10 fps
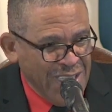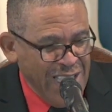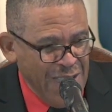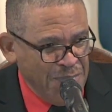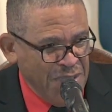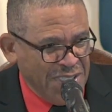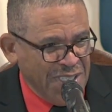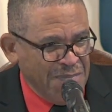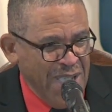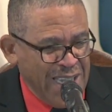Help me,
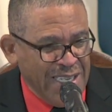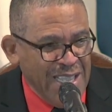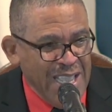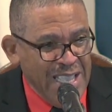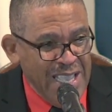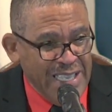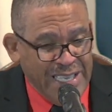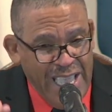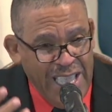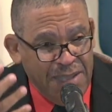somebody. He
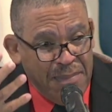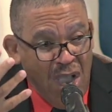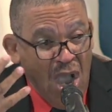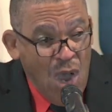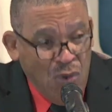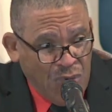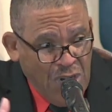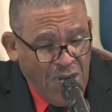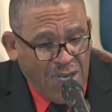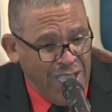came on
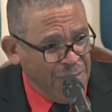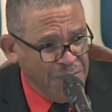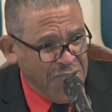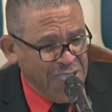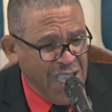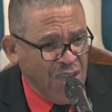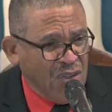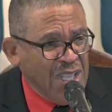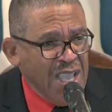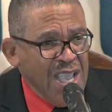her. Help me,
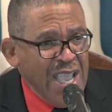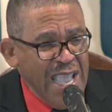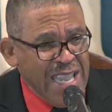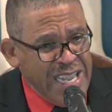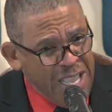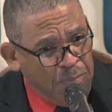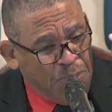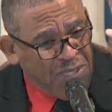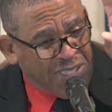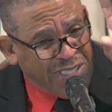y'all. And he
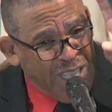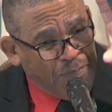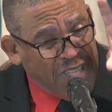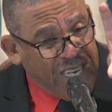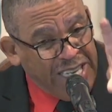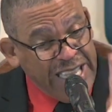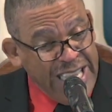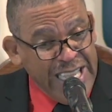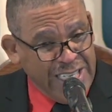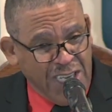put something
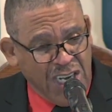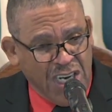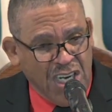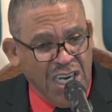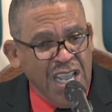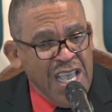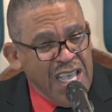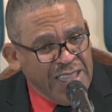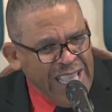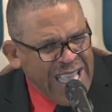in her
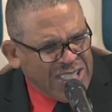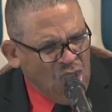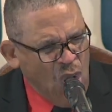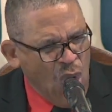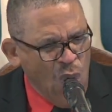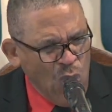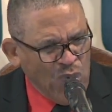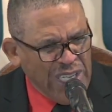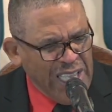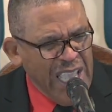that's
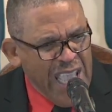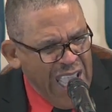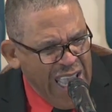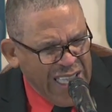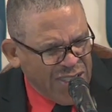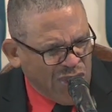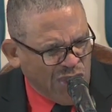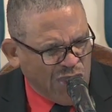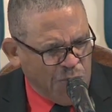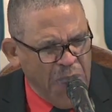holy and
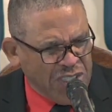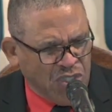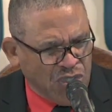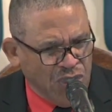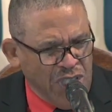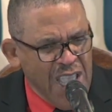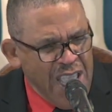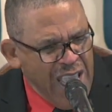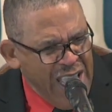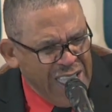special
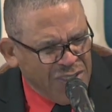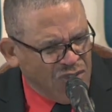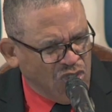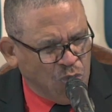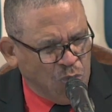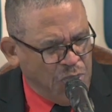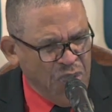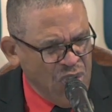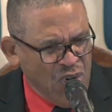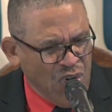and
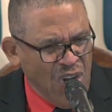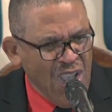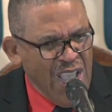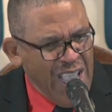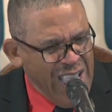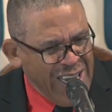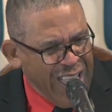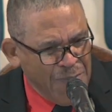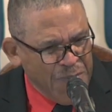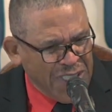pure. And
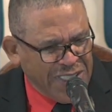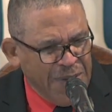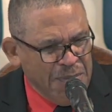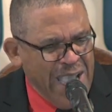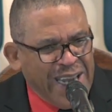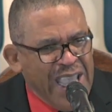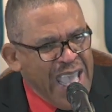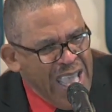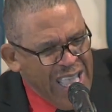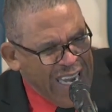help me, somebody.
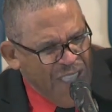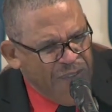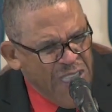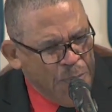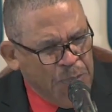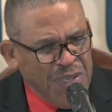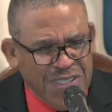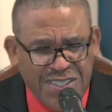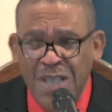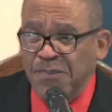And if he put
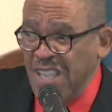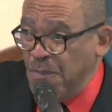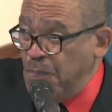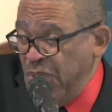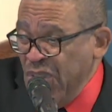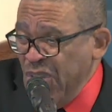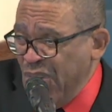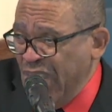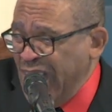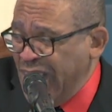something
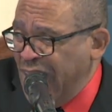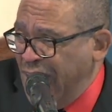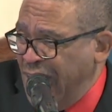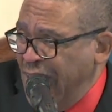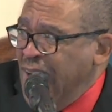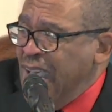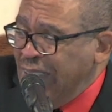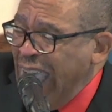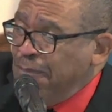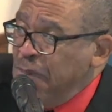pure in her,
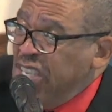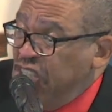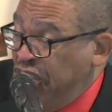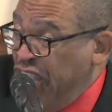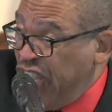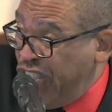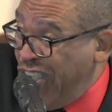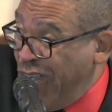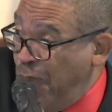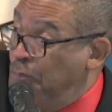that means she's
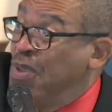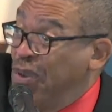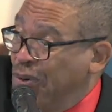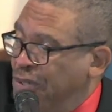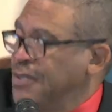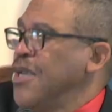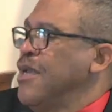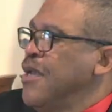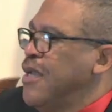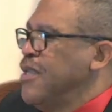still pure
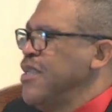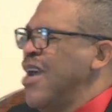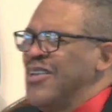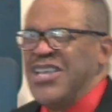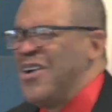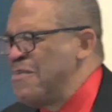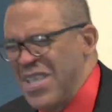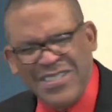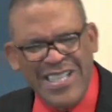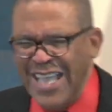y'all
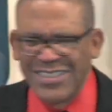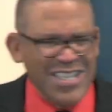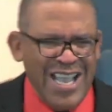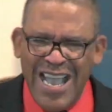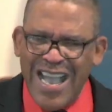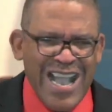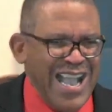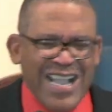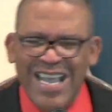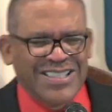missed that. Yeah,
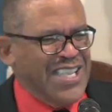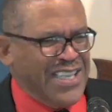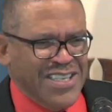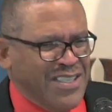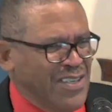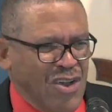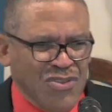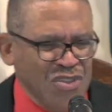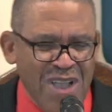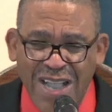I, I, I, got technical
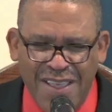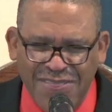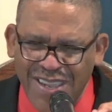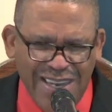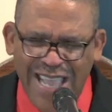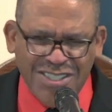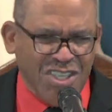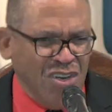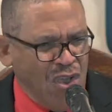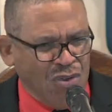on you. I got
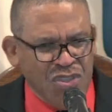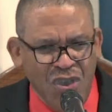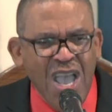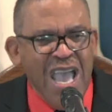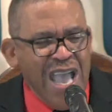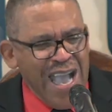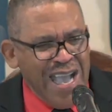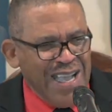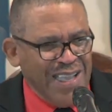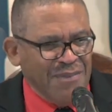theological on you.
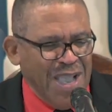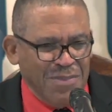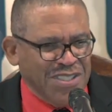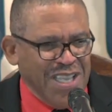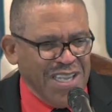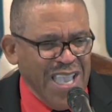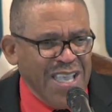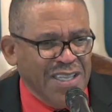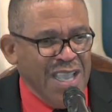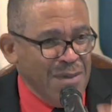I, am gonna say it
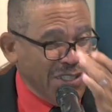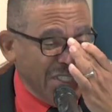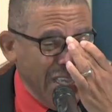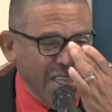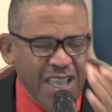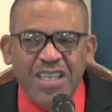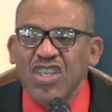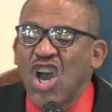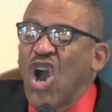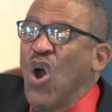again. I'm gonna say it again.
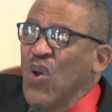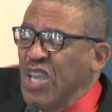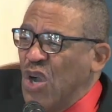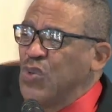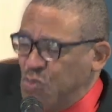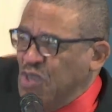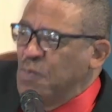The Holy Ghost was